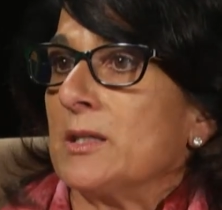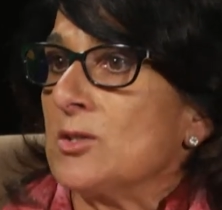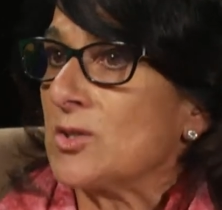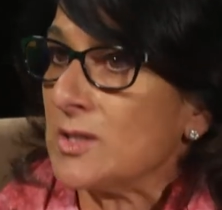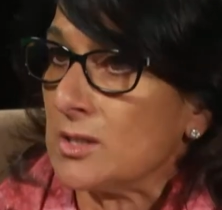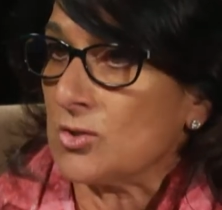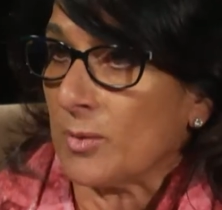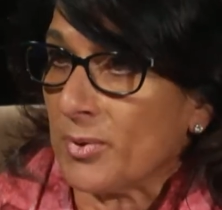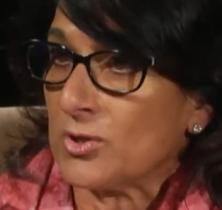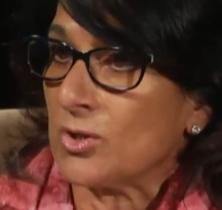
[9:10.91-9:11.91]
And they just need to
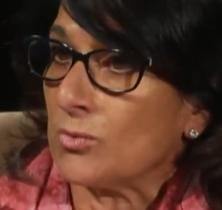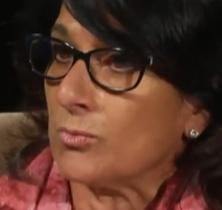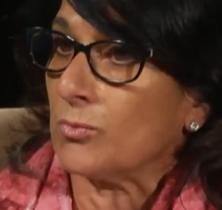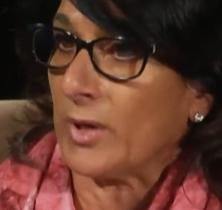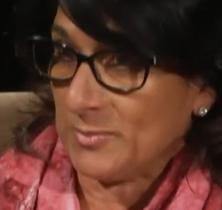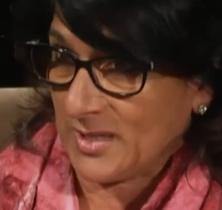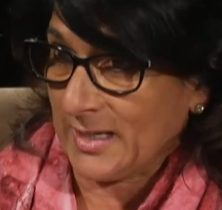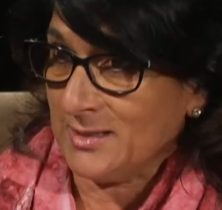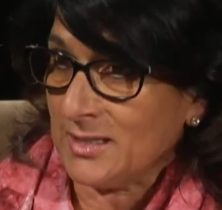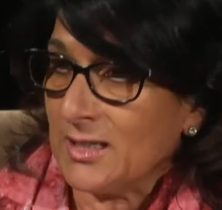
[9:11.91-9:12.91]
jump on your
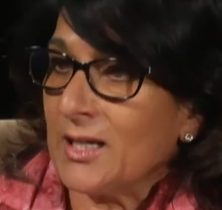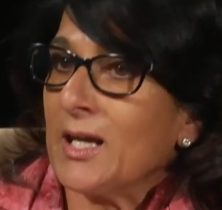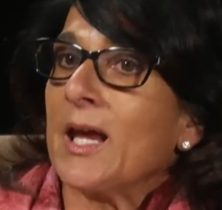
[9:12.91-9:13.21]
website